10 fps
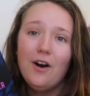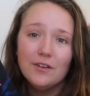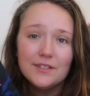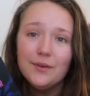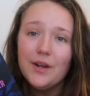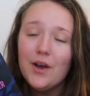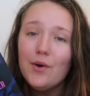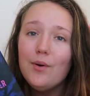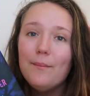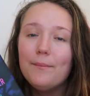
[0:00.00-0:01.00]
Also
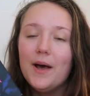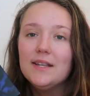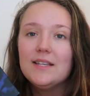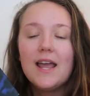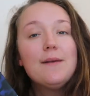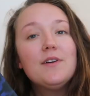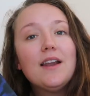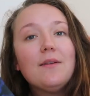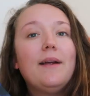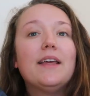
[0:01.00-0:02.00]
no, but I am
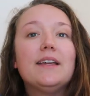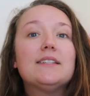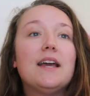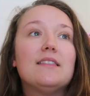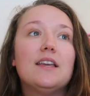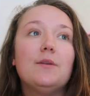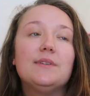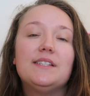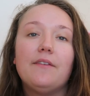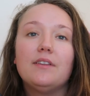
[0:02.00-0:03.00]
glad I read it. I think it
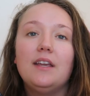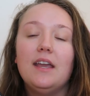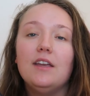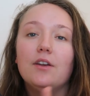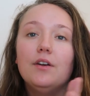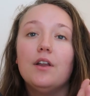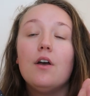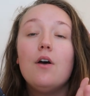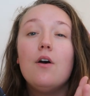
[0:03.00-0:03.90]
was definitely a good